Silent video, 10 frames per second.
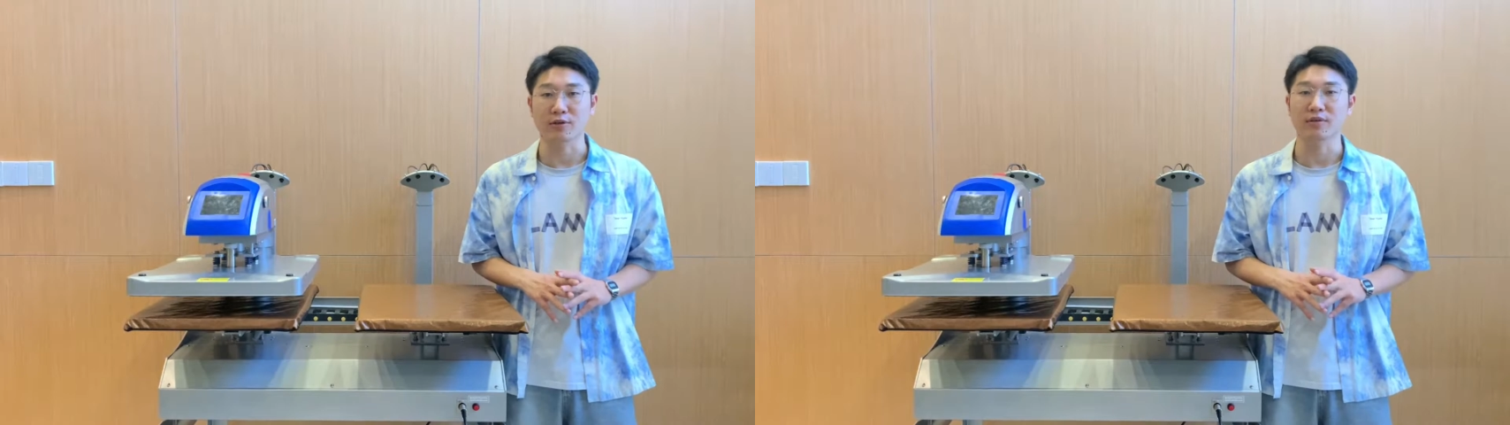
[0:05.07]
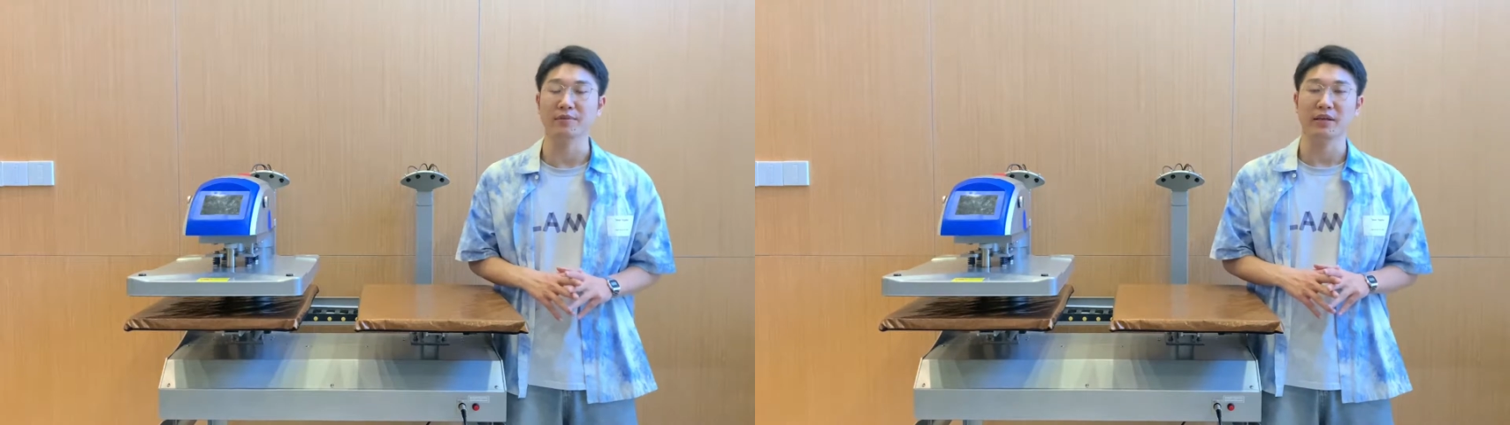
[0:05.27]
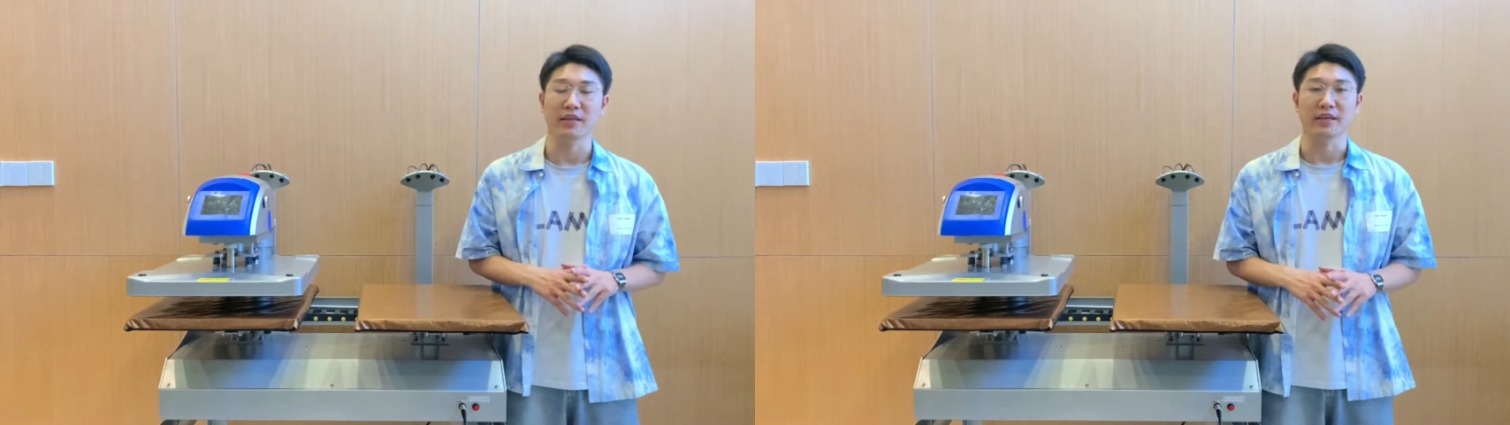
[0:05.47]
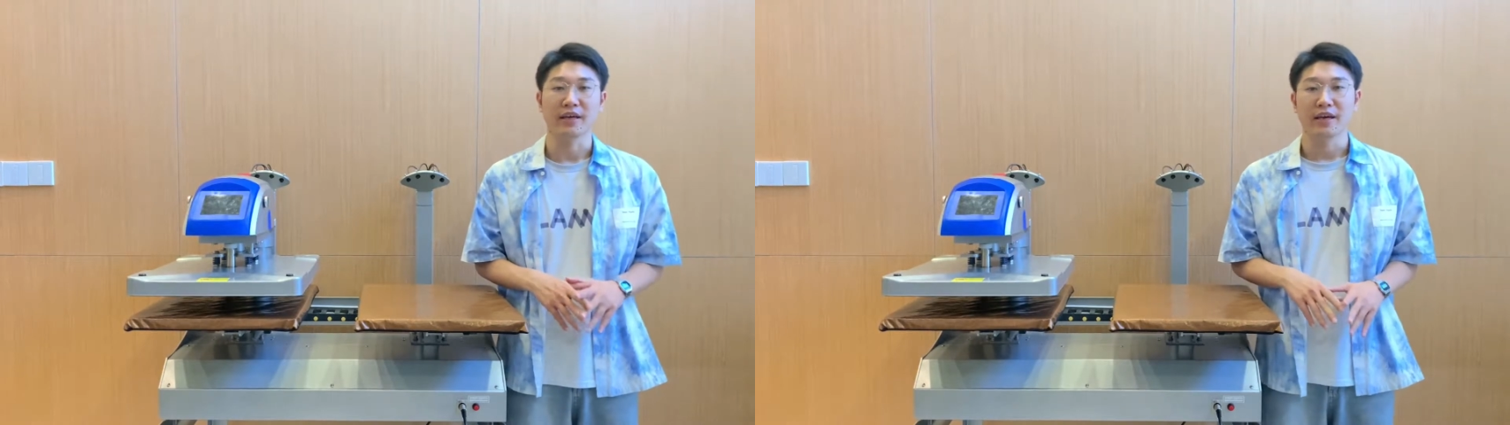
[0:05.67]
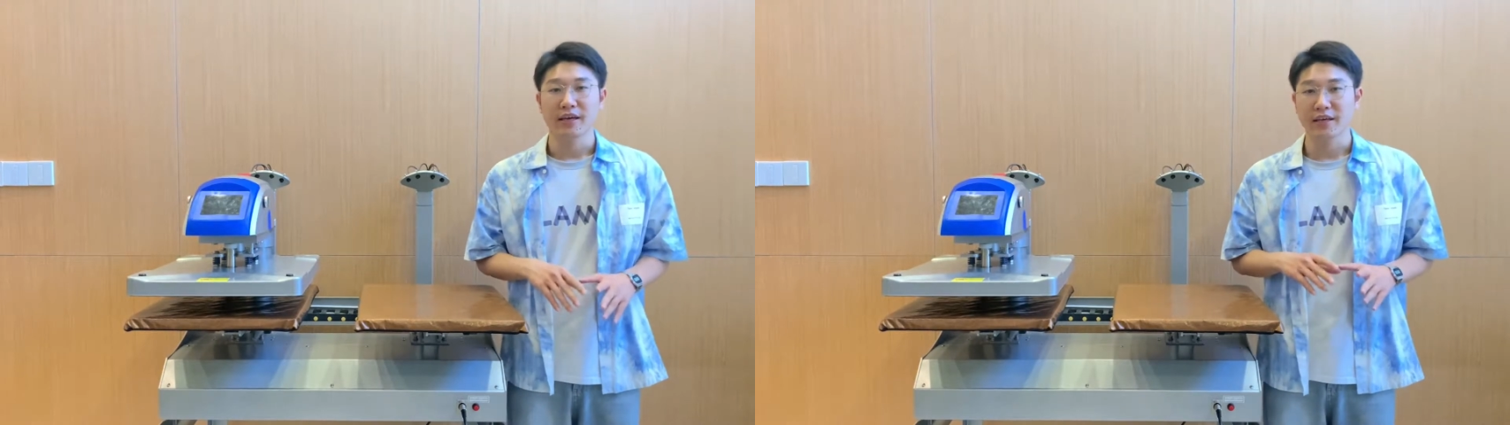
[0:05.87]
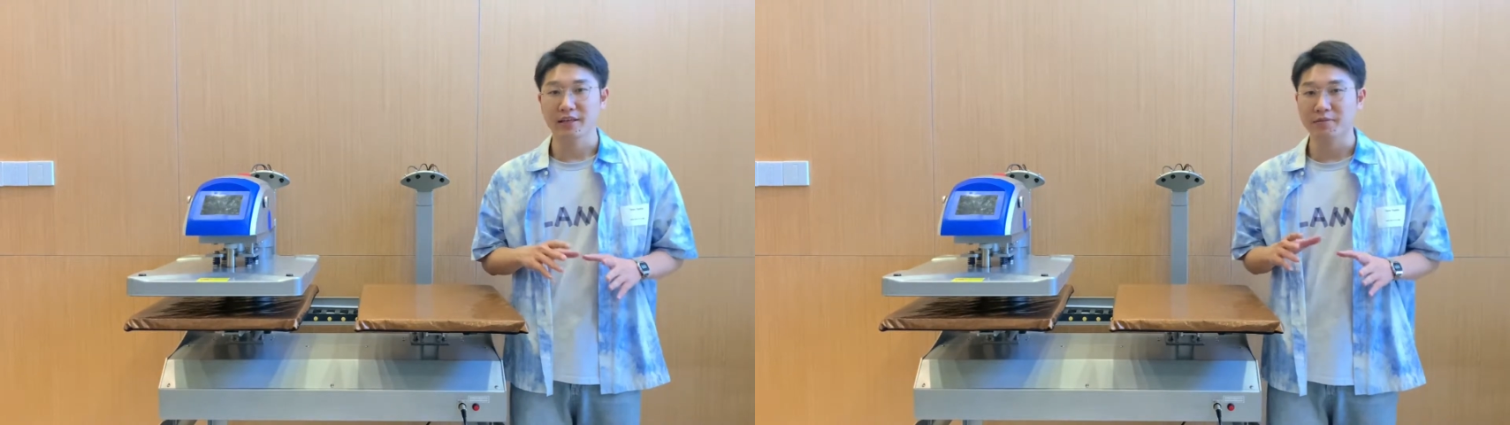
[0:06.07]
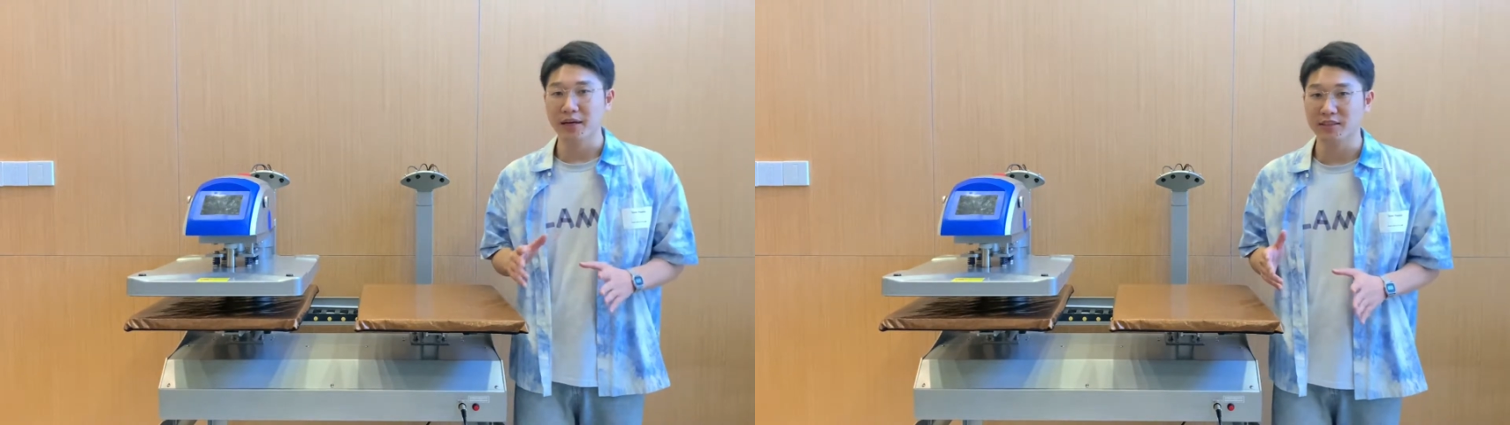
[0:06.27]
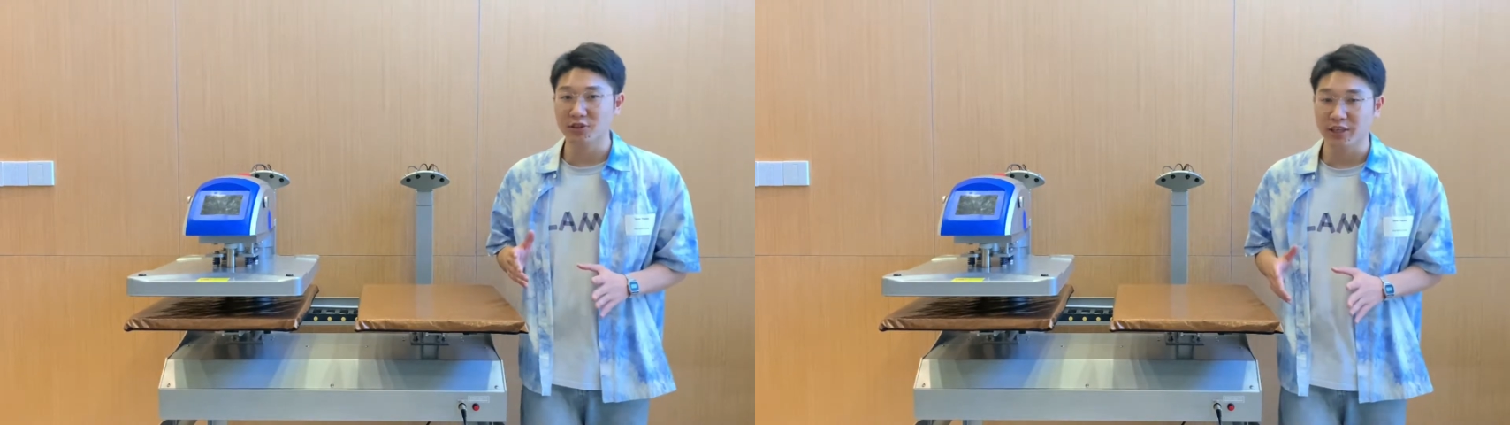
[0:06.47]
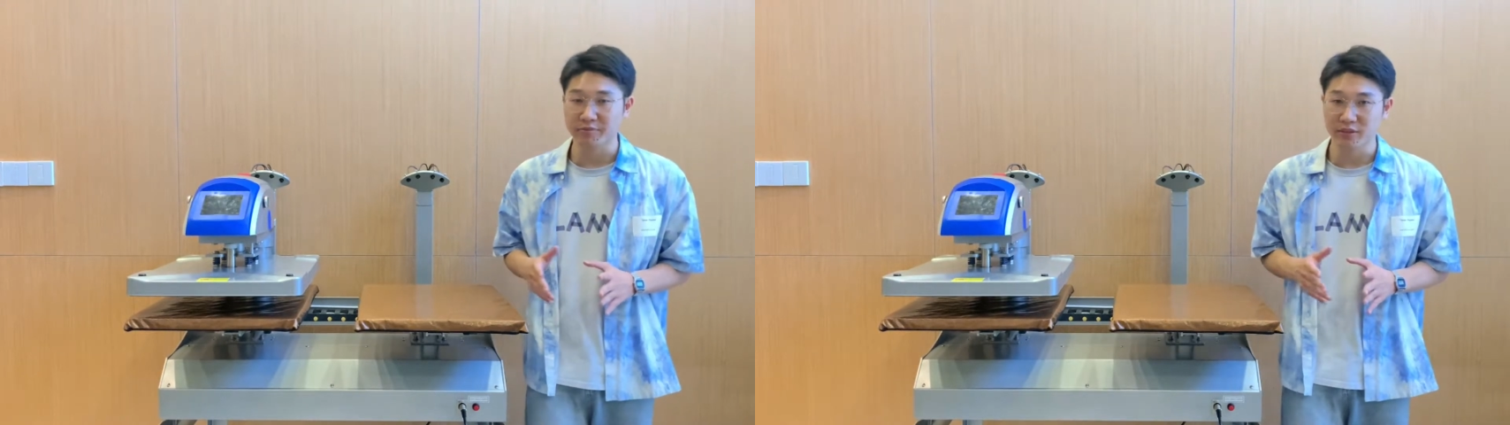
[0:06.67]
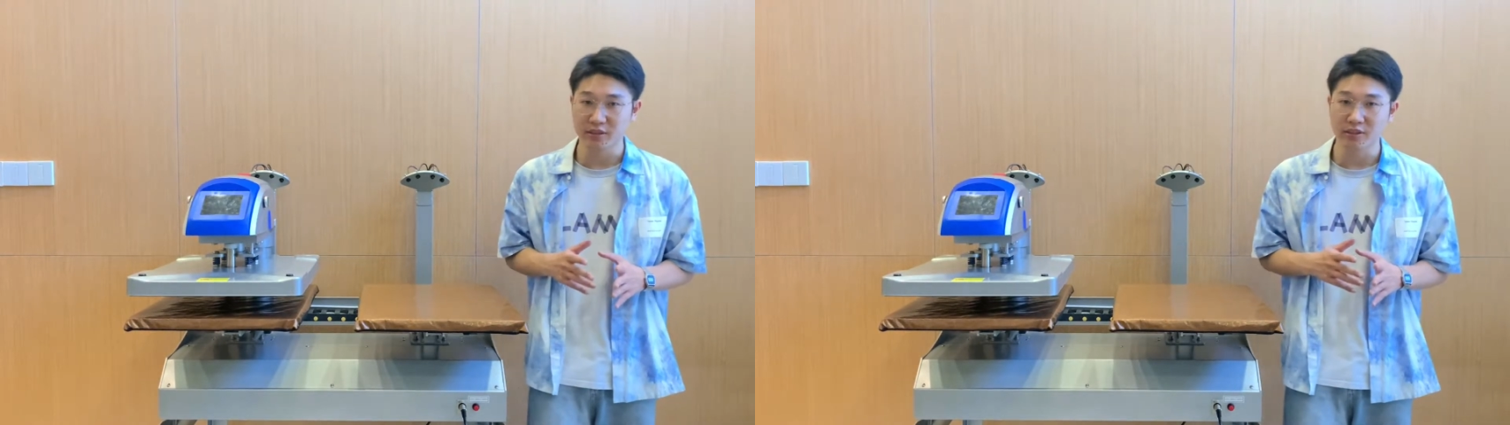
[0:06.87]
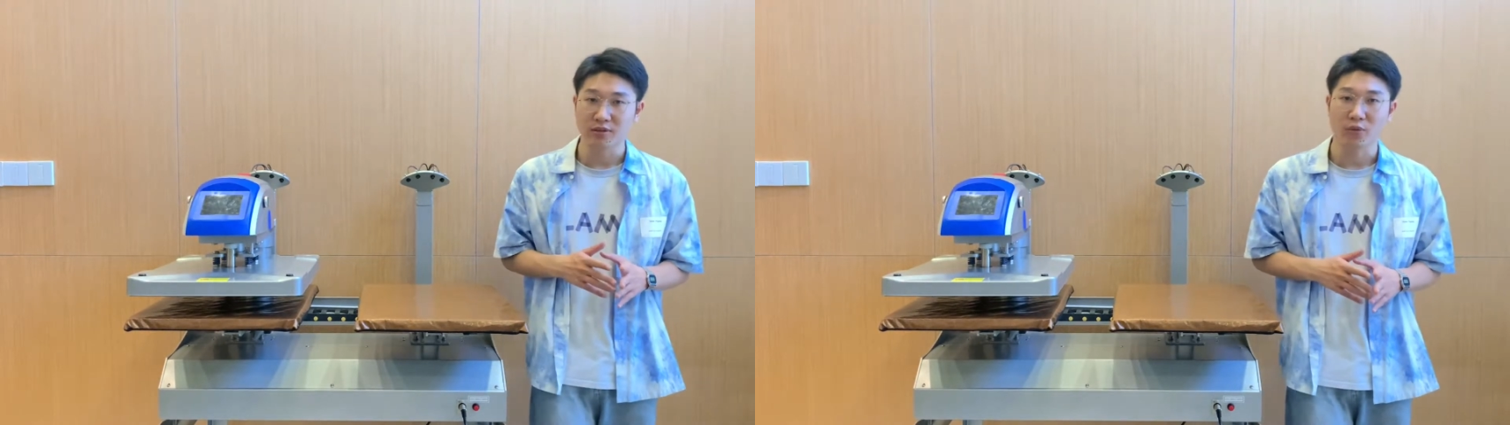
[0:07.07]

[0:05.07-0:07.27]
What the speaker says: Limited. In the past chapters,